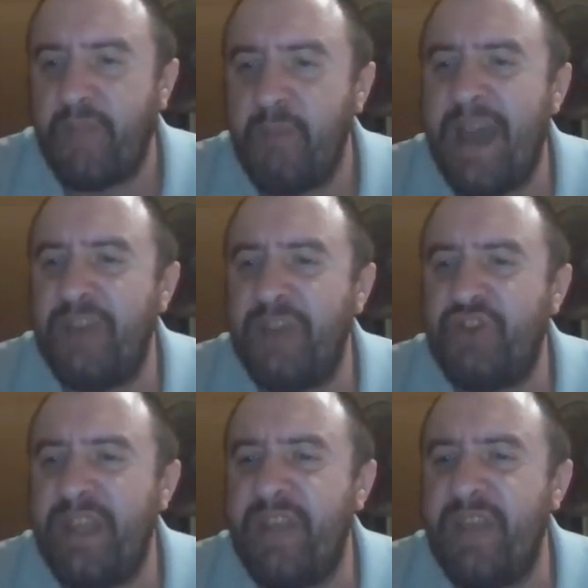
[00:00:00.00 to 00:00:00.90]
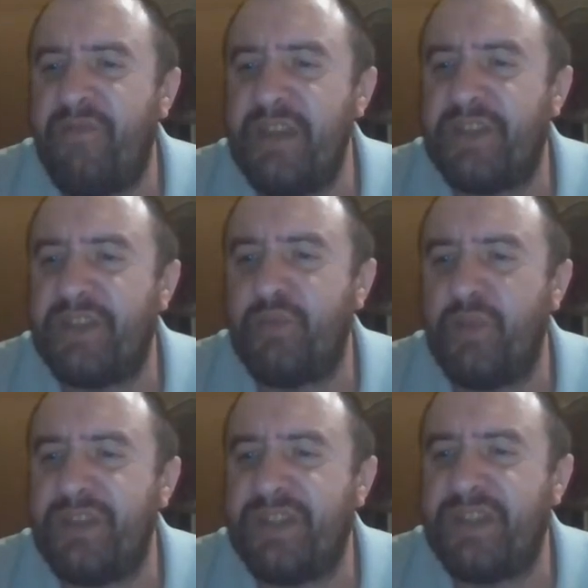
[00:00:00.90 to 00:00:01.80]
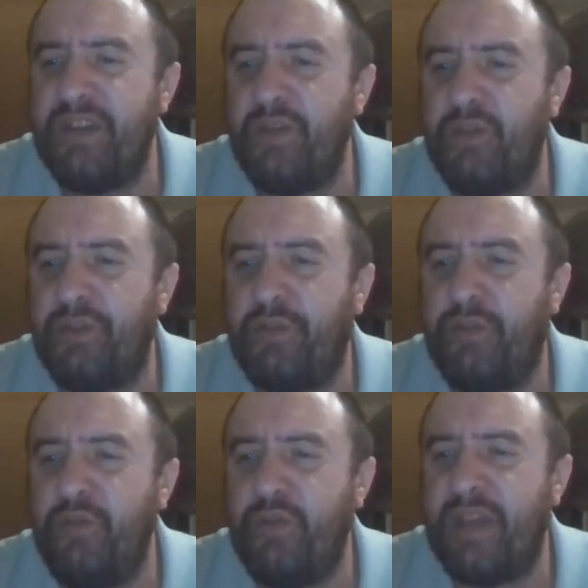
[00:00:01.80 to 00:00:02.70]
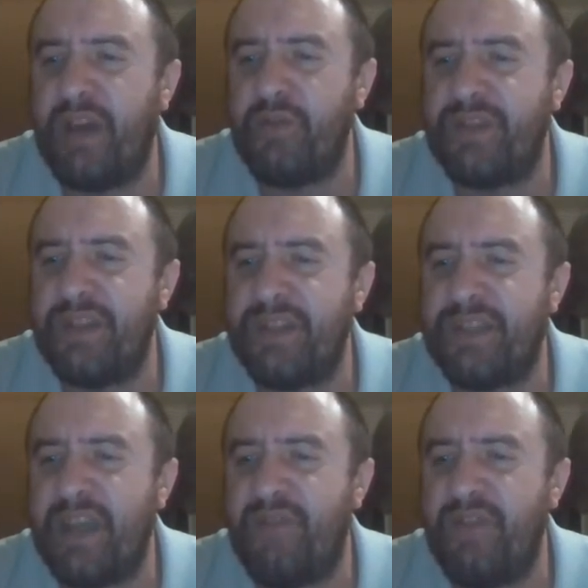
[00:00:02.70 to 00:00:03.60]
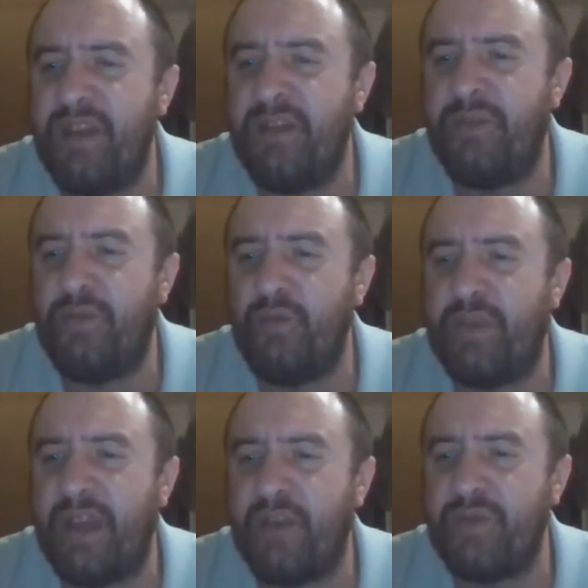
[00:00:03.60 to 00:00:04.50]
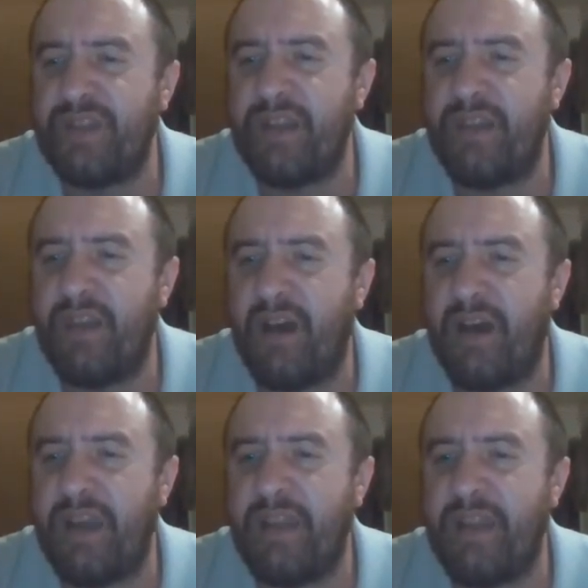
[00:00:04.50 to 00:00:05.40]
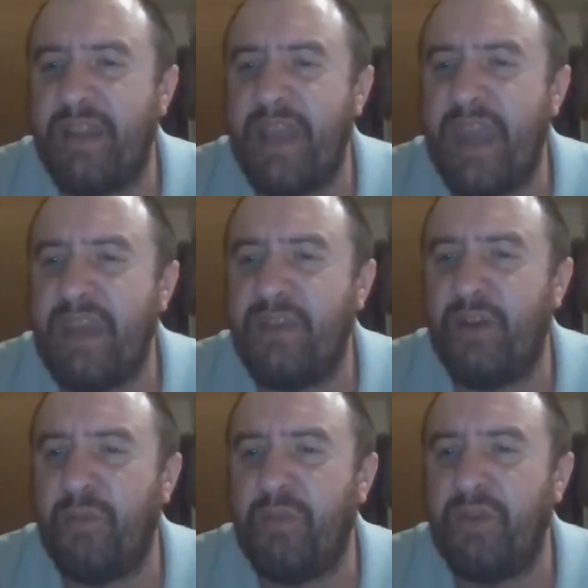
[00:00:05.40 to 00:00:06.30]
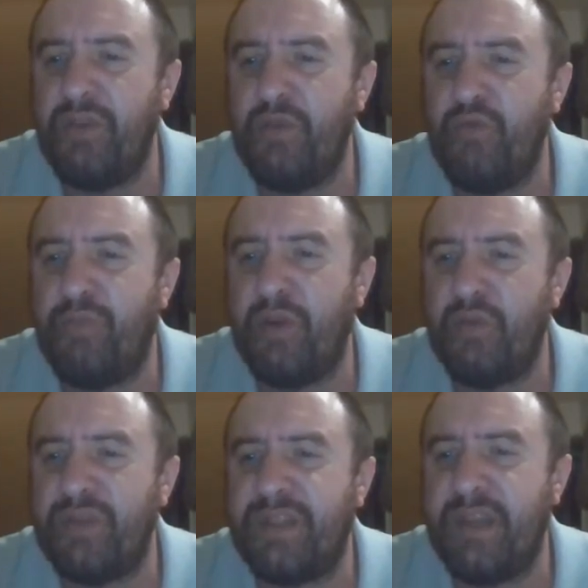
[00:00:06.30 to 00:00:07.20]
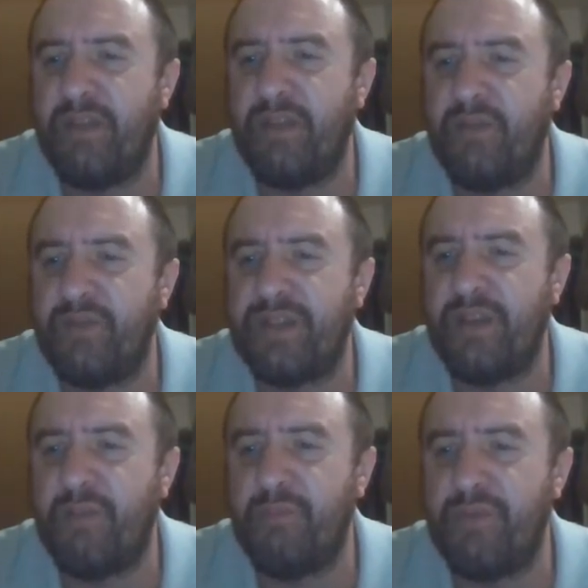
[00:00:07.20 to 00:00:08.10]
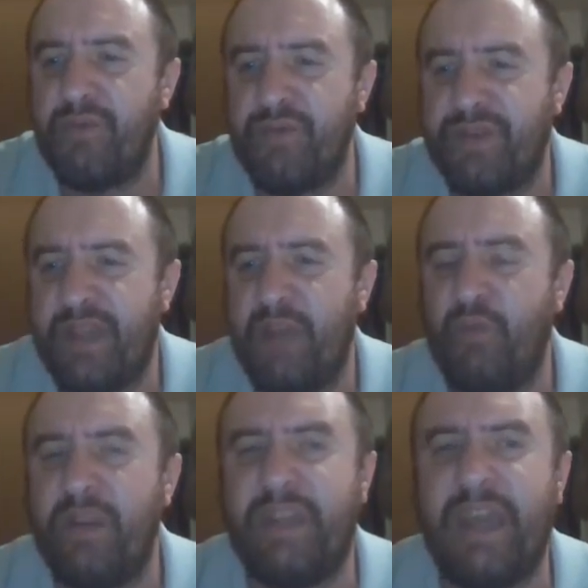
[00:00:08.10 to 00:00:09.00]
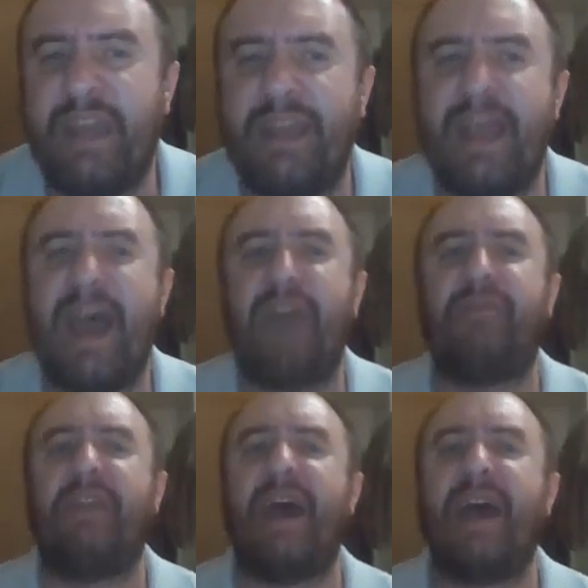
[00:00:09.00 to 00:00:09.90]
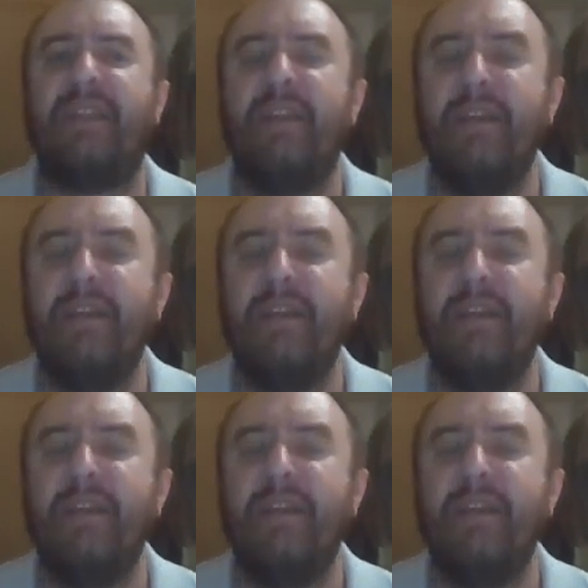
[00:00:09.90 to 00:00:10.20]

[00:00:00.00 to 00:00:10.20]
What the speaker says: Imagine if this was still 2007, 2009, and AEW posting those numbers, they would get laughed at.